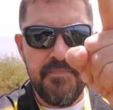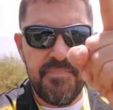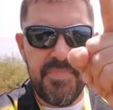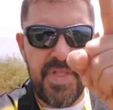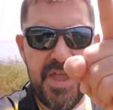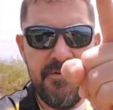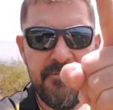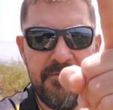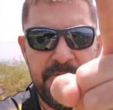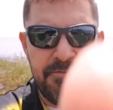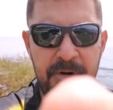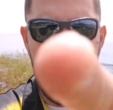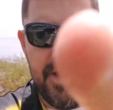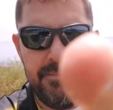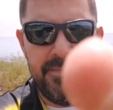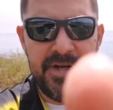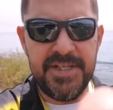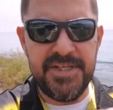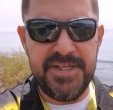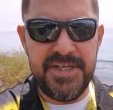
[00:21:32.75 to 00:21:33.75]

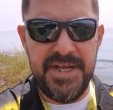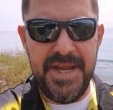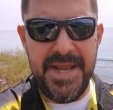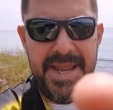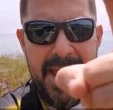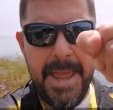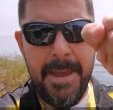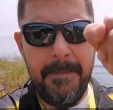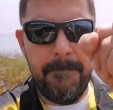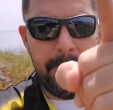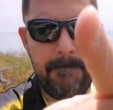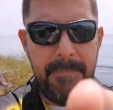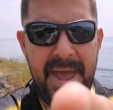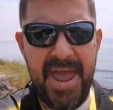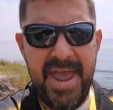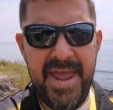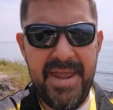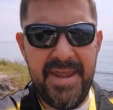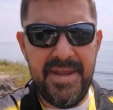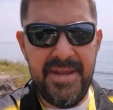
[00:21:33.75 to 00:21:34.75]
Infirmity,
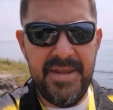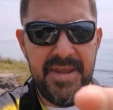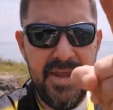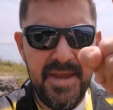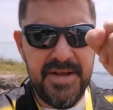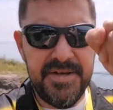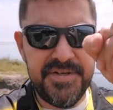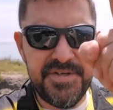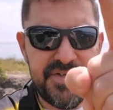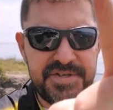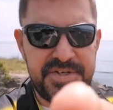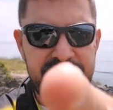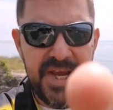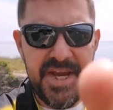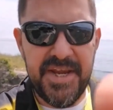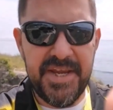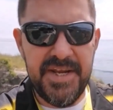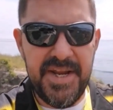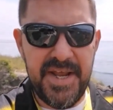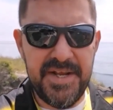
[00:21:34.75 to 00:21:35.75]
pain,
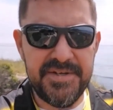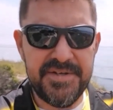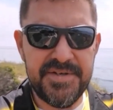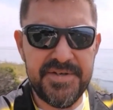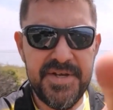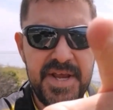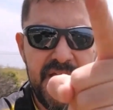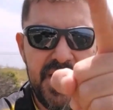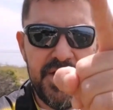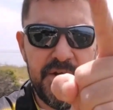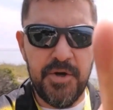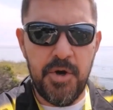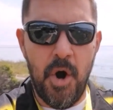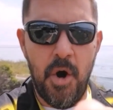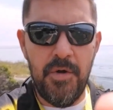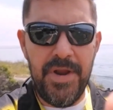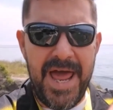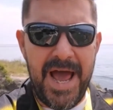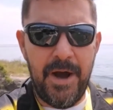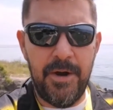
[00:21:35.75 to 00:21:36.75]
sickness,
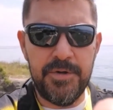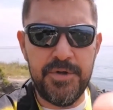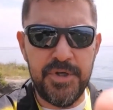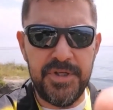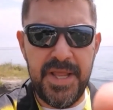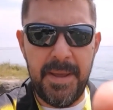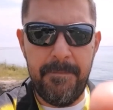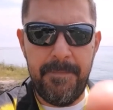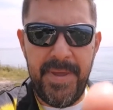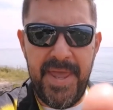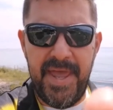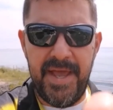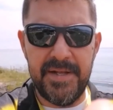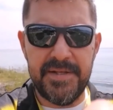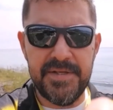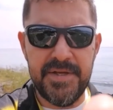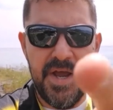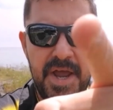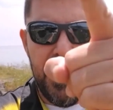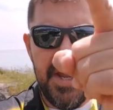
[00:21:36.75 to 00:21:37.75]
go now to the
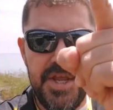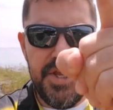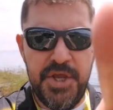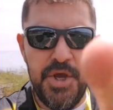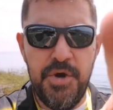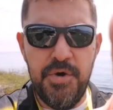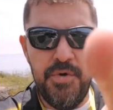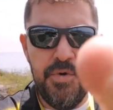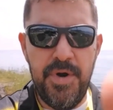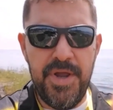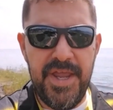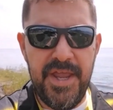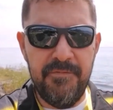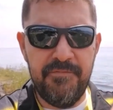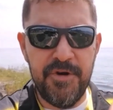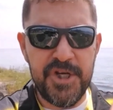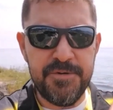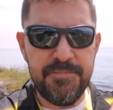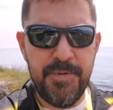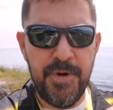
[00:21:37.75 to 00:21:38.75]
pit. You
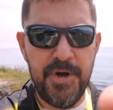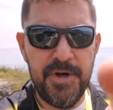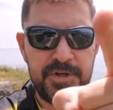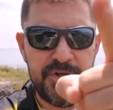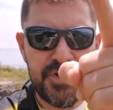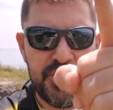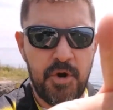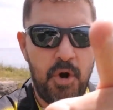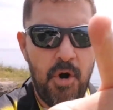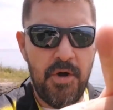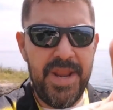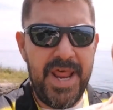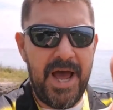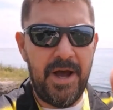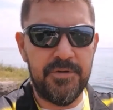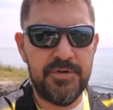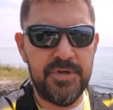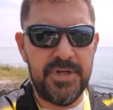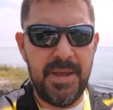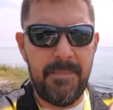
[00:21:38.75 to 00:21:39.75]
evil spirits, go
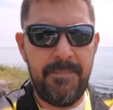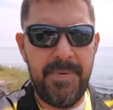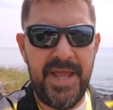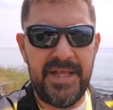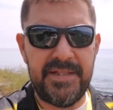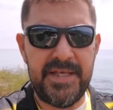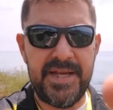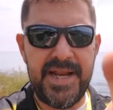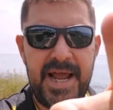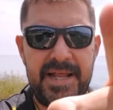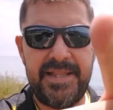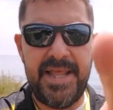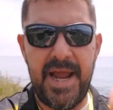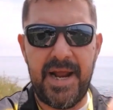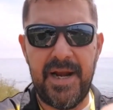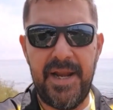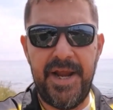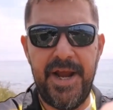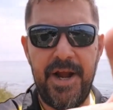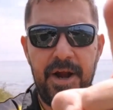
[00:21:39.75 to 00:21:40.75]
now to the pit. And I
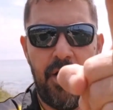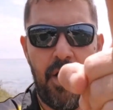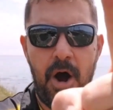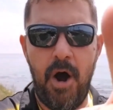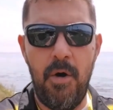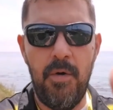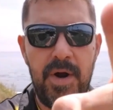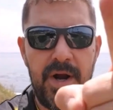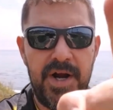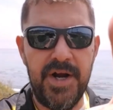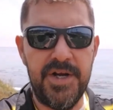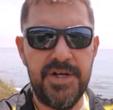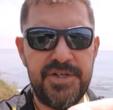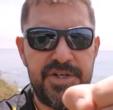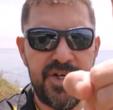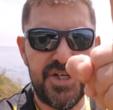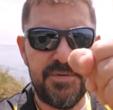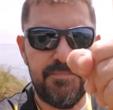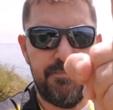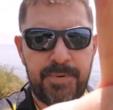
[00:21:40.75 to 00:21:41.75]
declare all
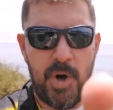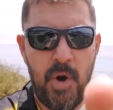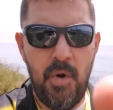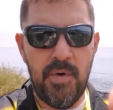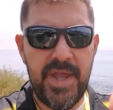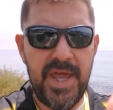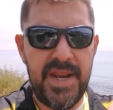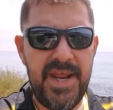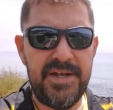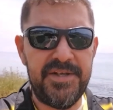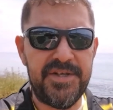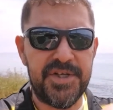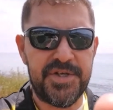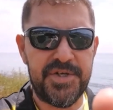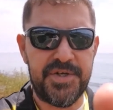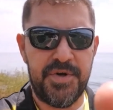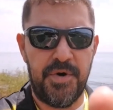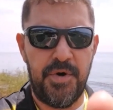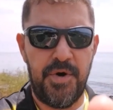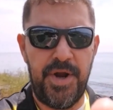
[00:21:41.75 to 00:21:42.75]
curses broken and
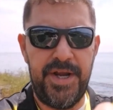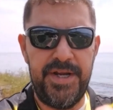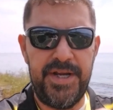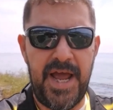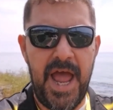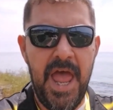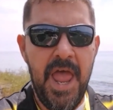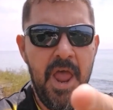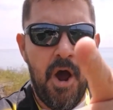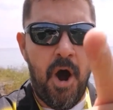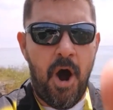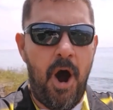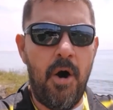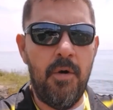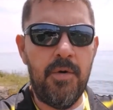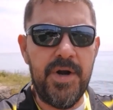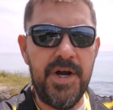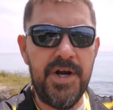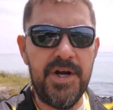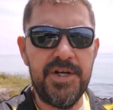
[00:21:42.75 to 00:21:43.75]
destroyed.
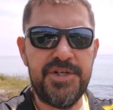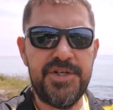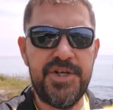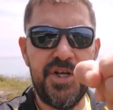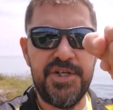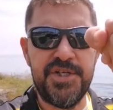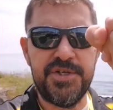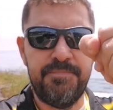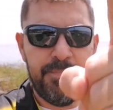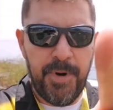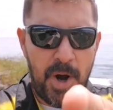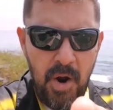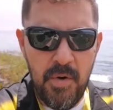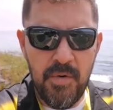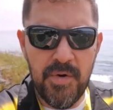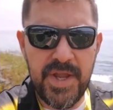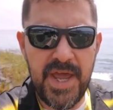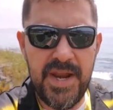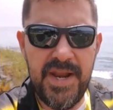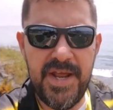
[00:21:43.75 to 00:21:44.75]
All curses
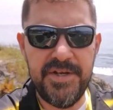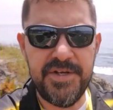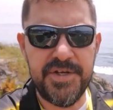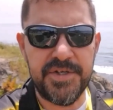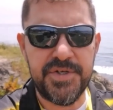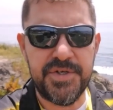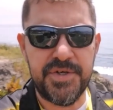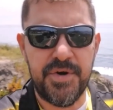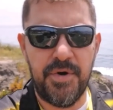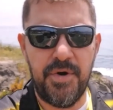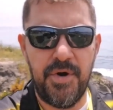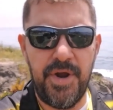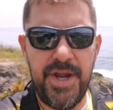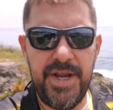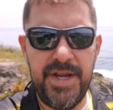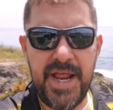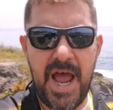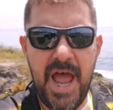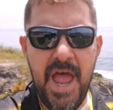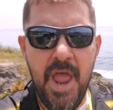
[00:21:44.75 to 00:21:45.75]
broken and
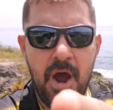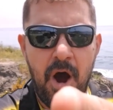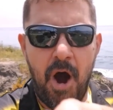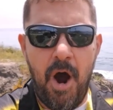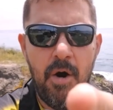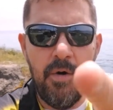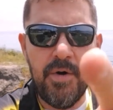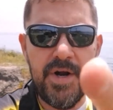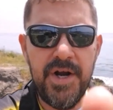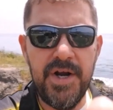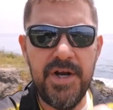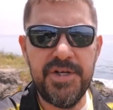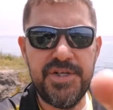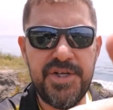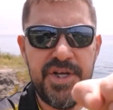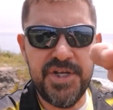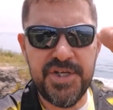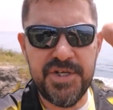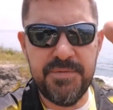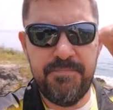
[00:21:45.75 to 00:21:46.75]
destroyed. All
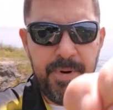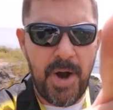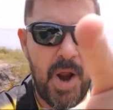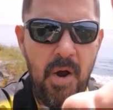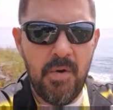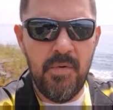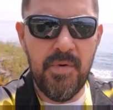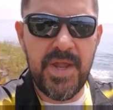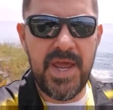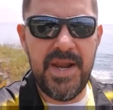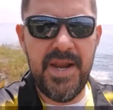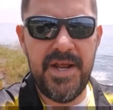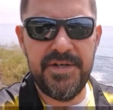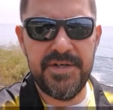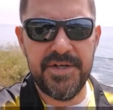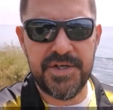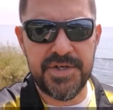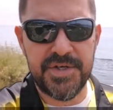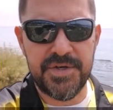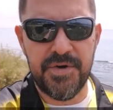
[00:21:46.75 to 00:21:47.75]
curses broken and
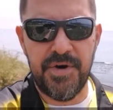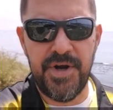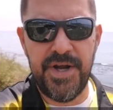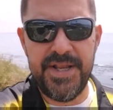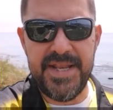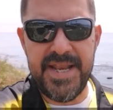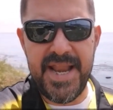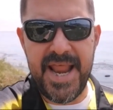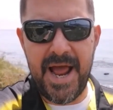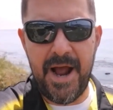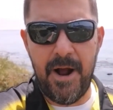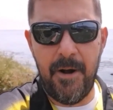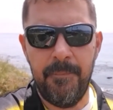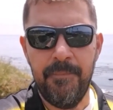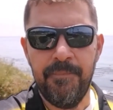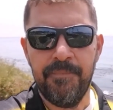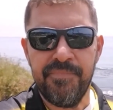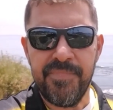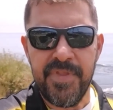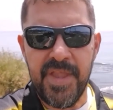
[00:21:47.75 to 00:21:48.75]
destroyed now.
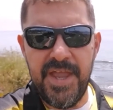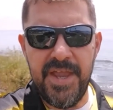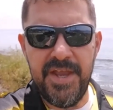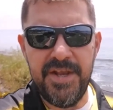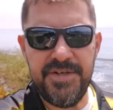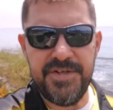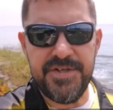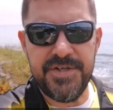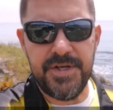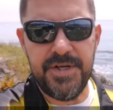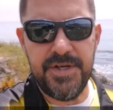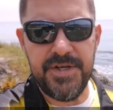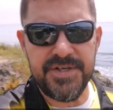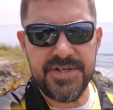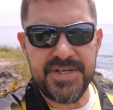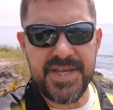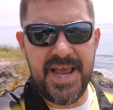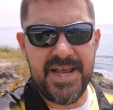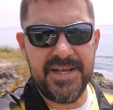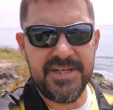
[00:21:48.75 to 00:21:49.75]
In
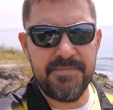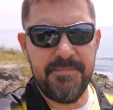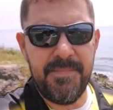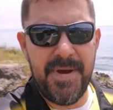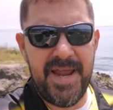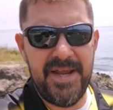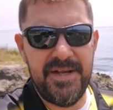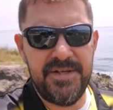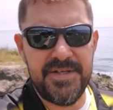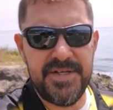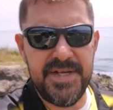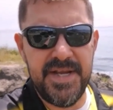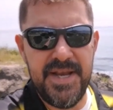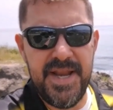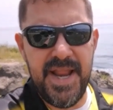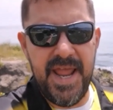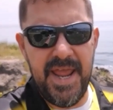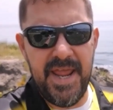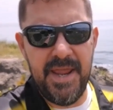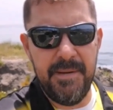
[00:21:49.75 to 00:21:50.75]
Jesus' mighty
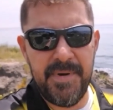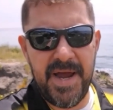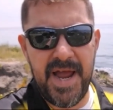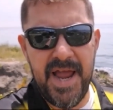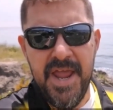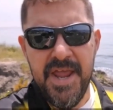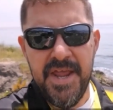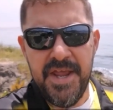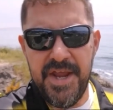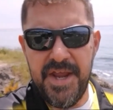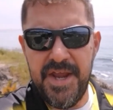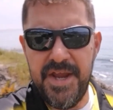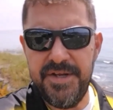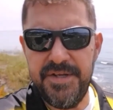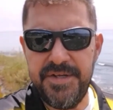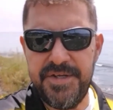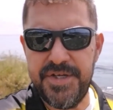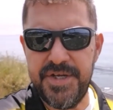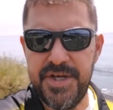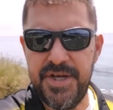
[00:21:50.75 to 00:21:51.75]
name.
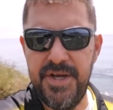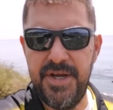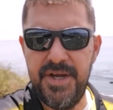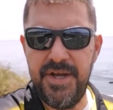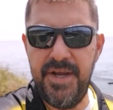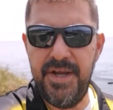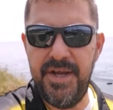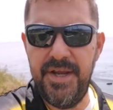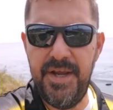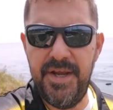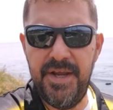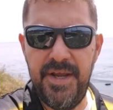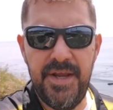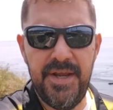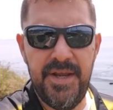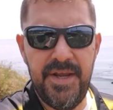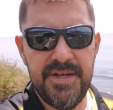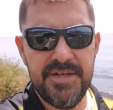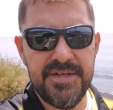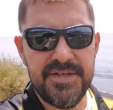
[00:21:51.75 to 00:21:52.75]
In
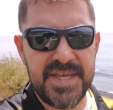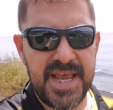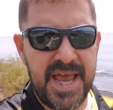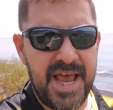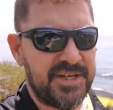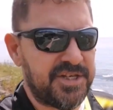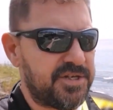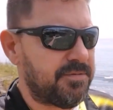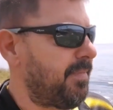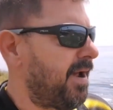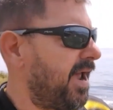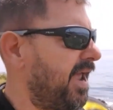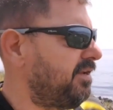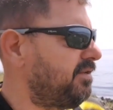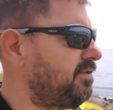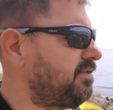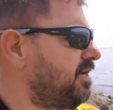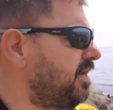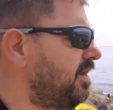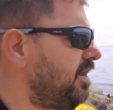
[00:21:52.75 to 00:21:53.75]
Jesus'
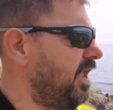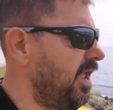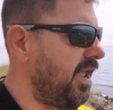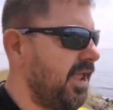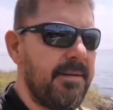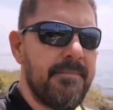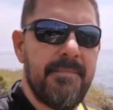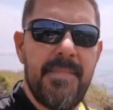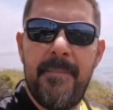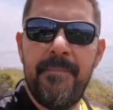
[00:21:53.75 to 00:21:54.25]
mighty name.